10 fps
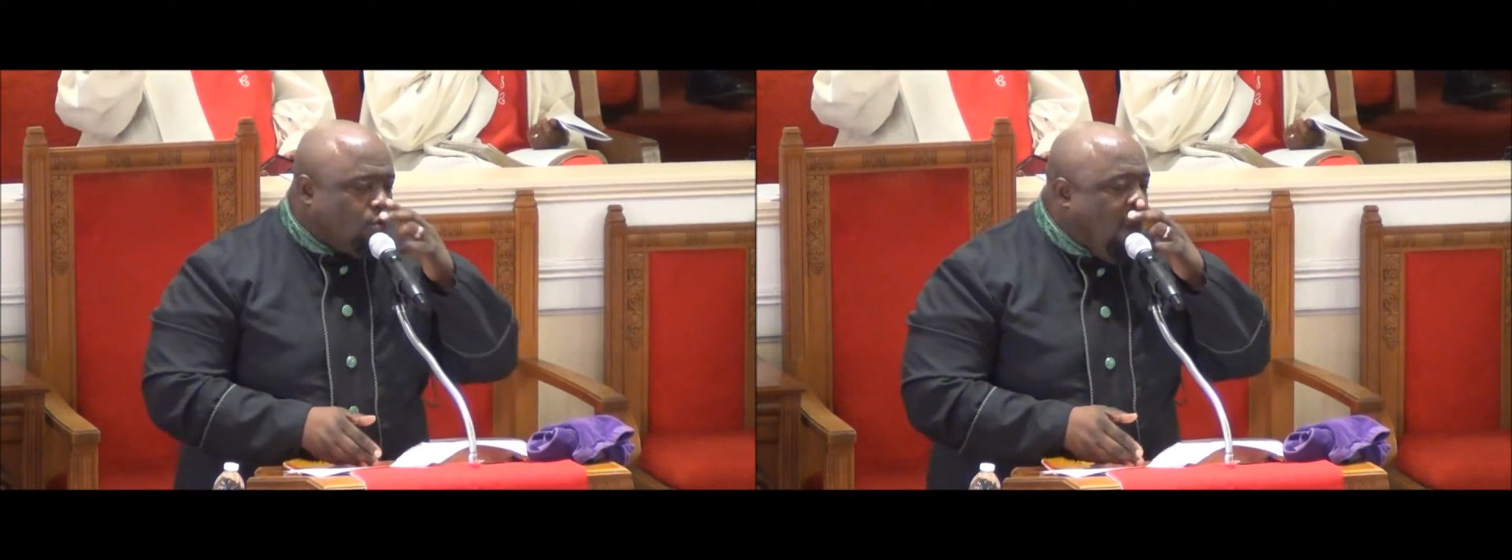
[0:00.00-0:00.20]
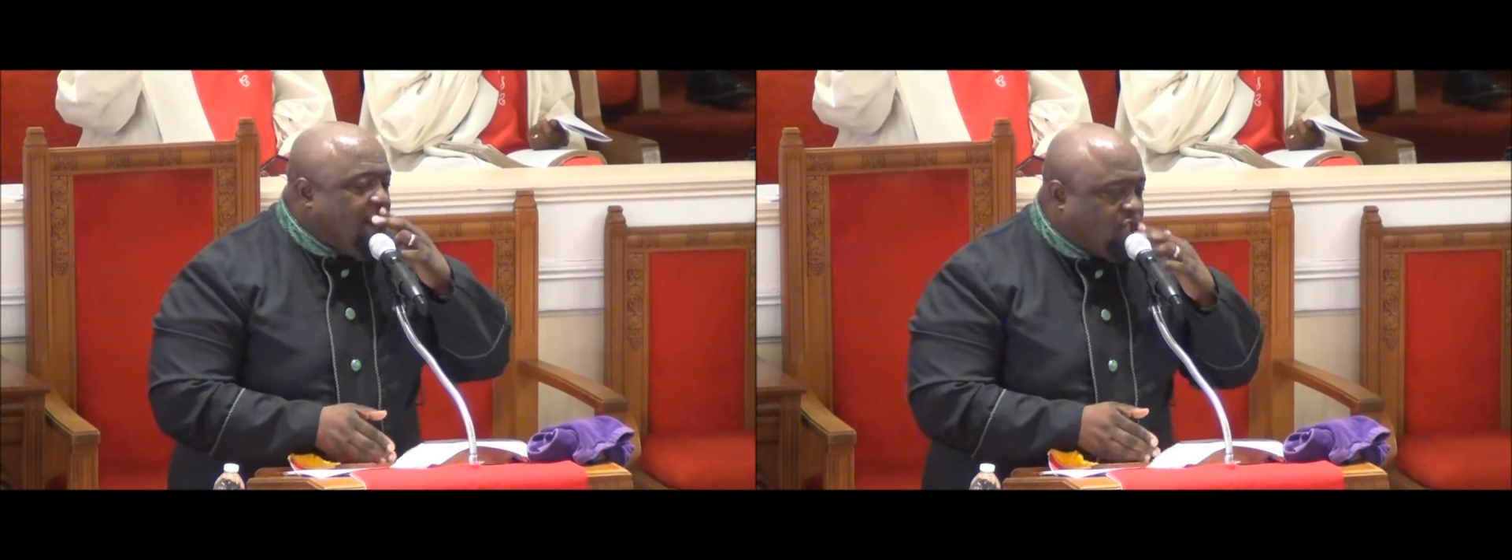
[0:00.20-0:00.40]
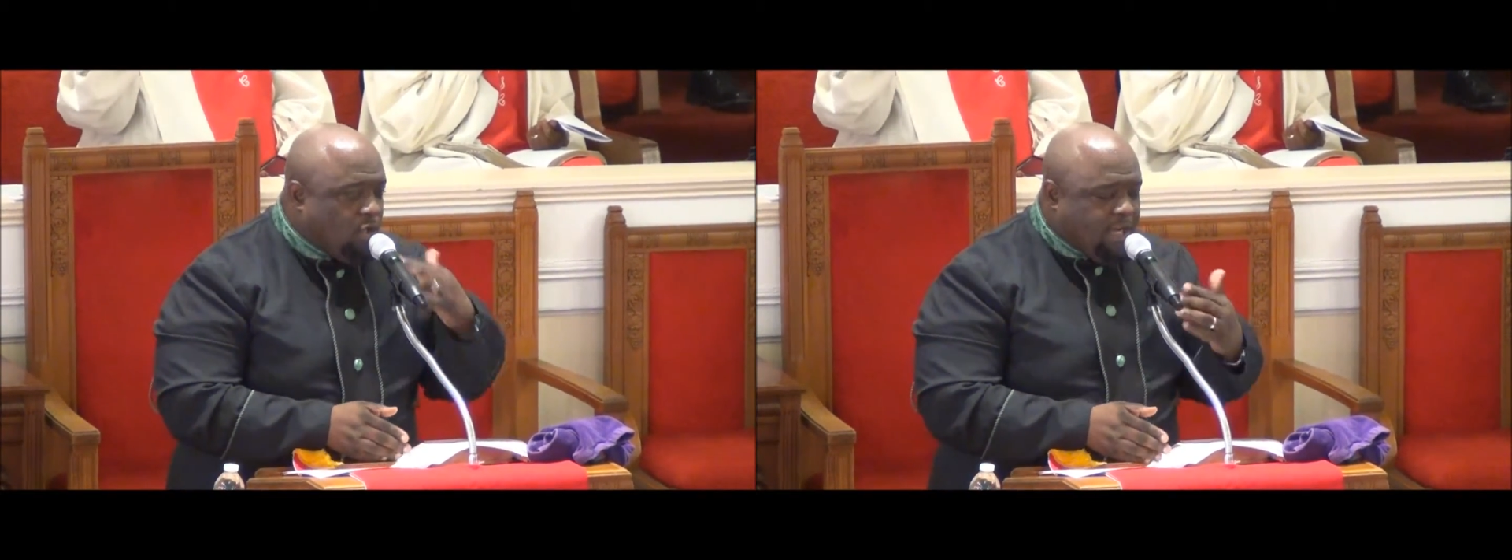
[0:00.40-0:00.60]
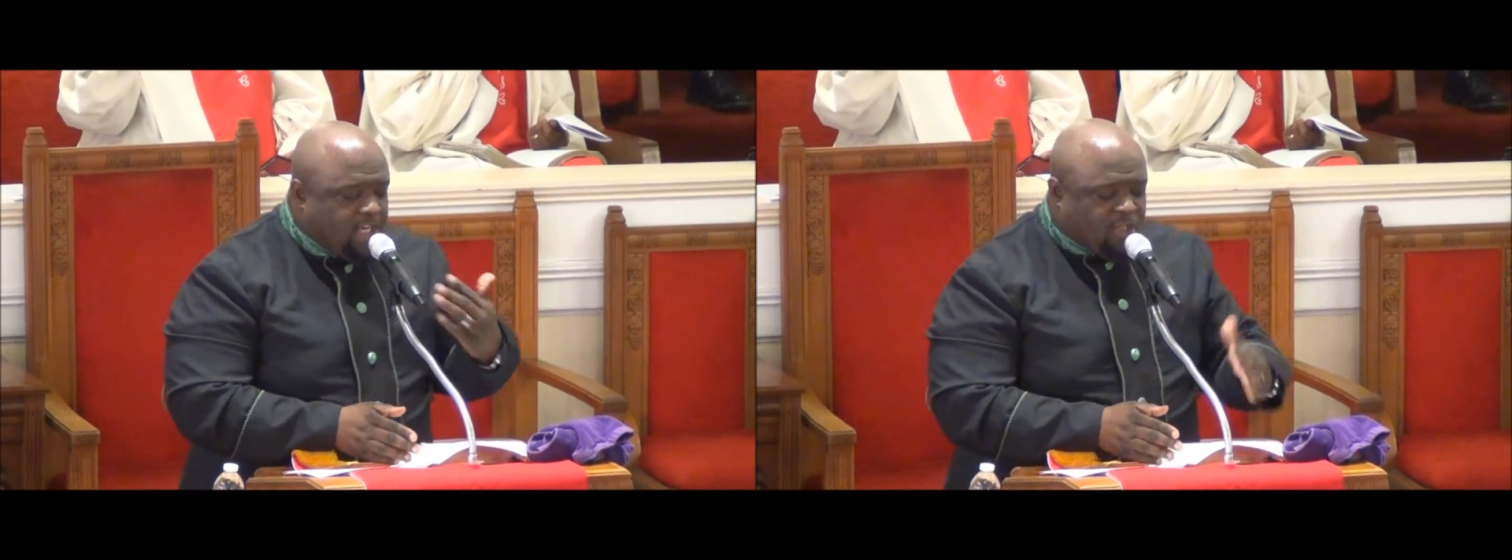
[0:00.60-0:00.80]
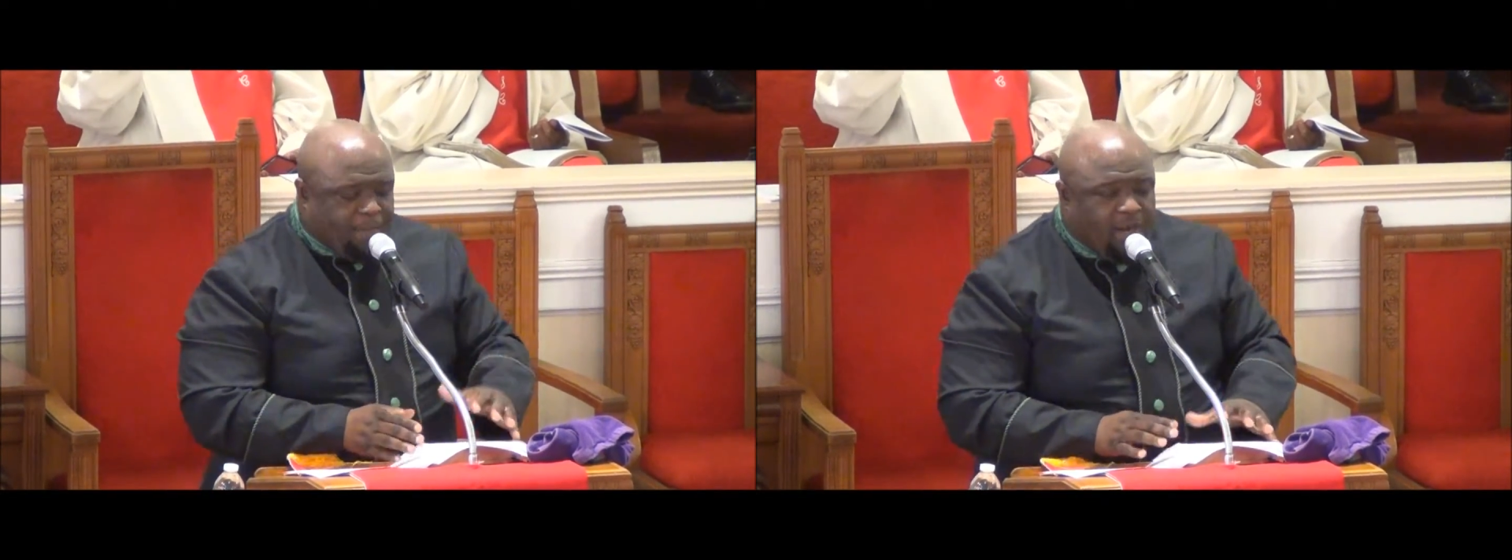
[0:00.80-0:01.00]
grandchildren to
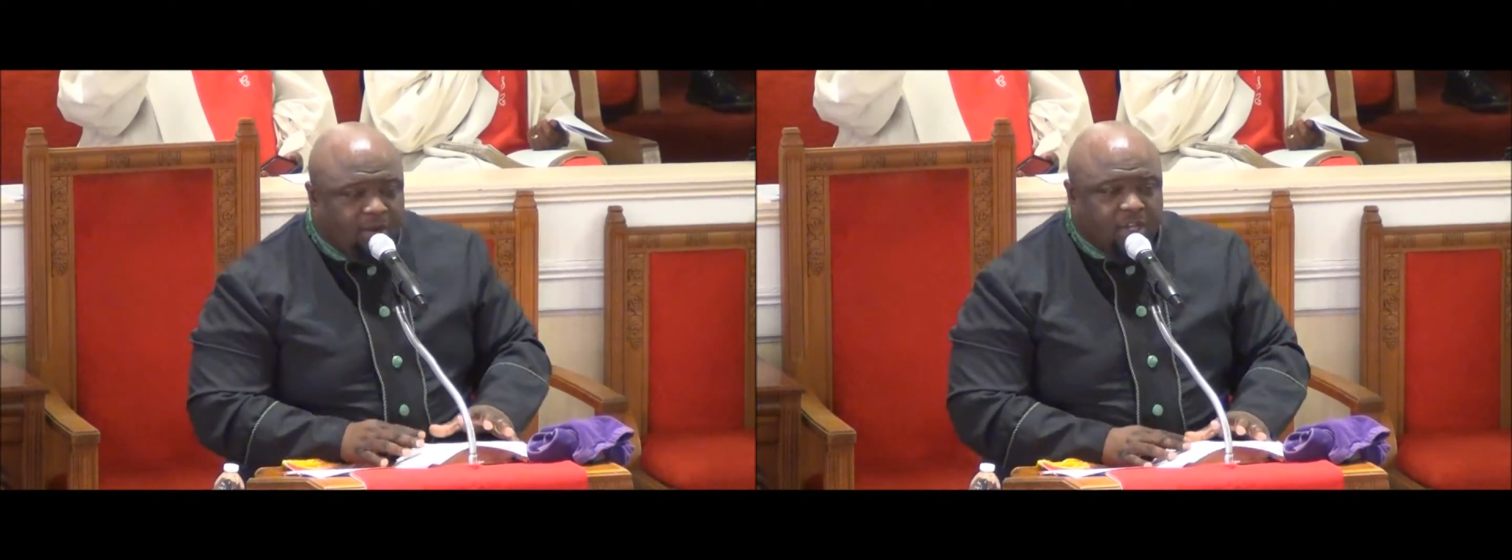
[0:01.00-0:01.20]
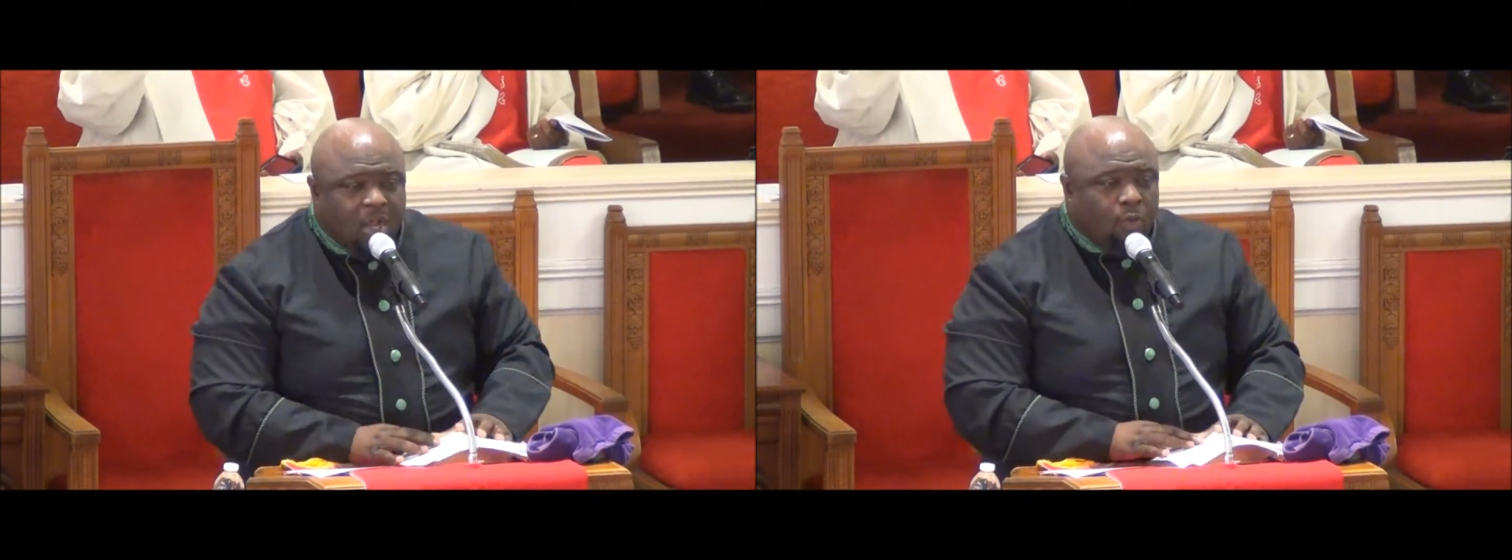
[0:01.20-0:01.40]
experience